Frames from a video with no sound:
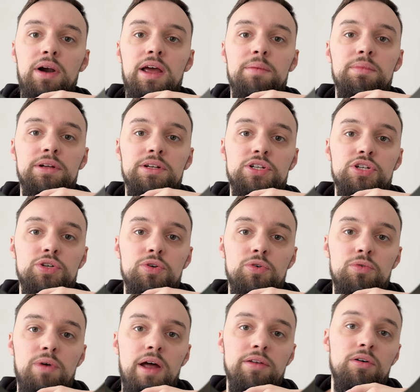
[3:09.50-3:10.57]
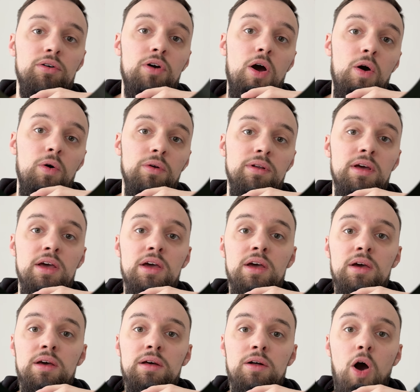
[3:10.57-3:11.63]
image to run our own
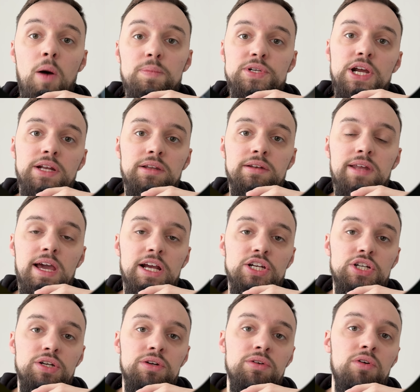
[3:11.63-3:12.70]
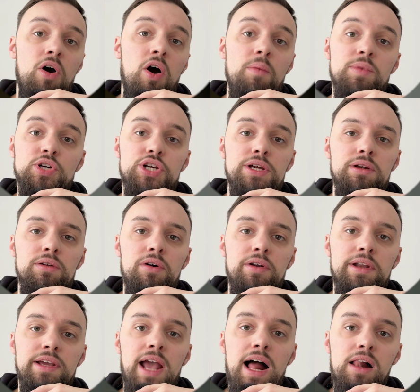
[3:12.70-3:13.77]
object detection or machine
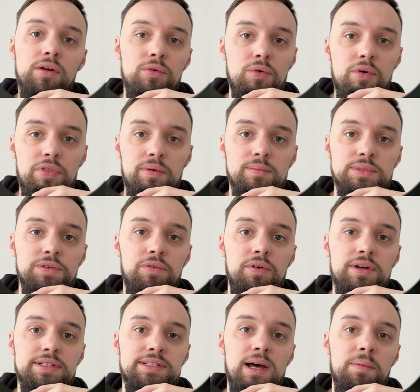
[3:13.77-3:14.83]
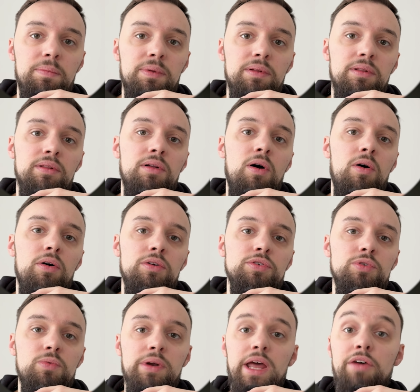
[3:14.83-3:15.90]
learning algorithms, for example, or
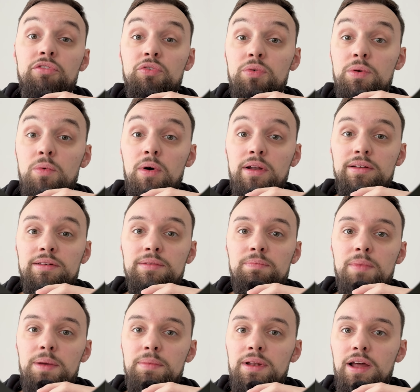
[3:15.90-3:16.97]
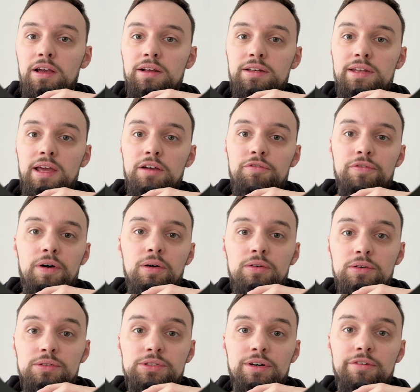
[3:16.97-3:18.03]
do whatever we want, maybe like take
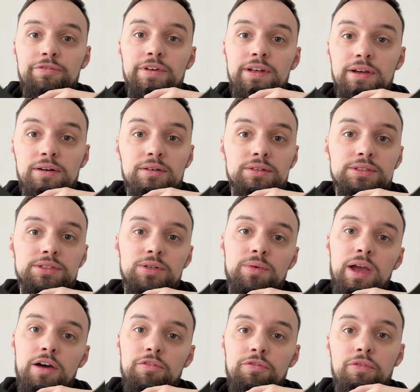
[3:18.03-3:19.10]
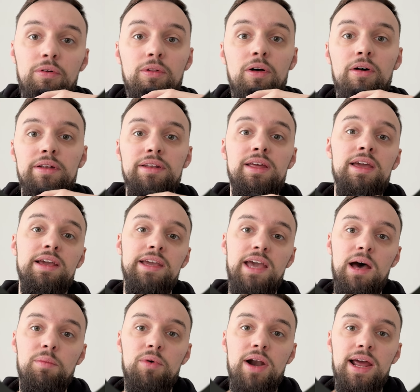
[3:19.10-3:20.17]
photos or videos, so we have full-on
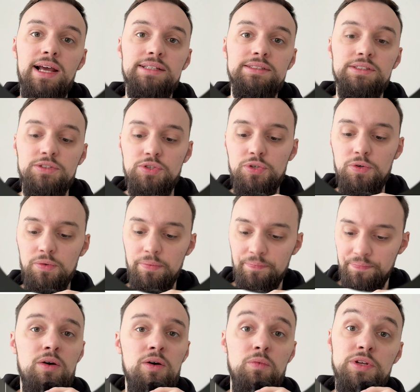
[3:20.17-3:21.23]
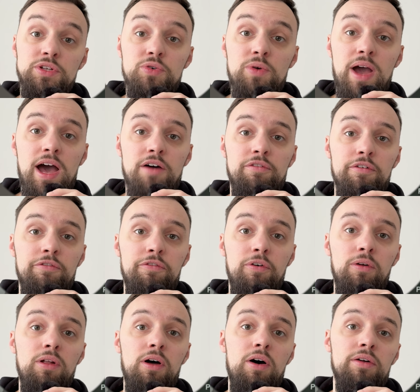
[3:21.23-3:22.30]
camera access too. We do have a
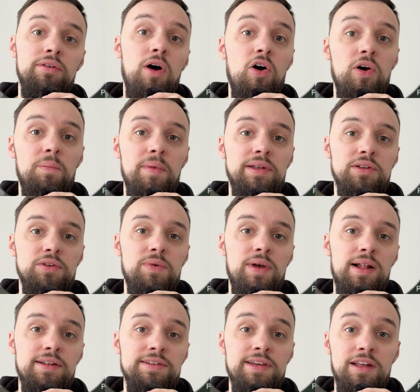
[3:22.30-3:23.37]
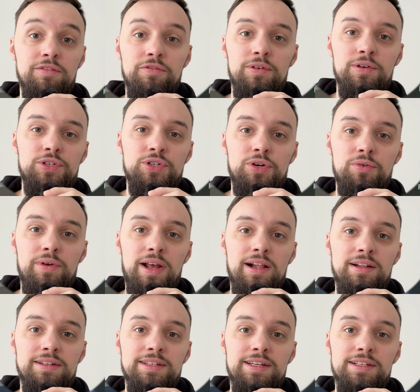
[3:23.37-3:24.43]
full-on augmented reality and virtual
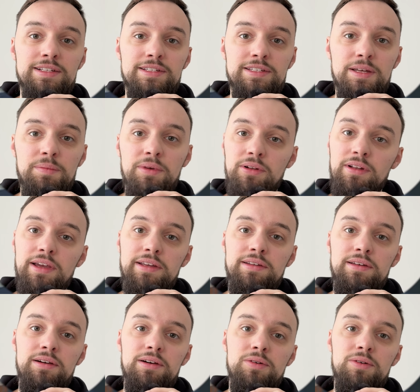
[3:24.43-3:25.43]
reality simulator,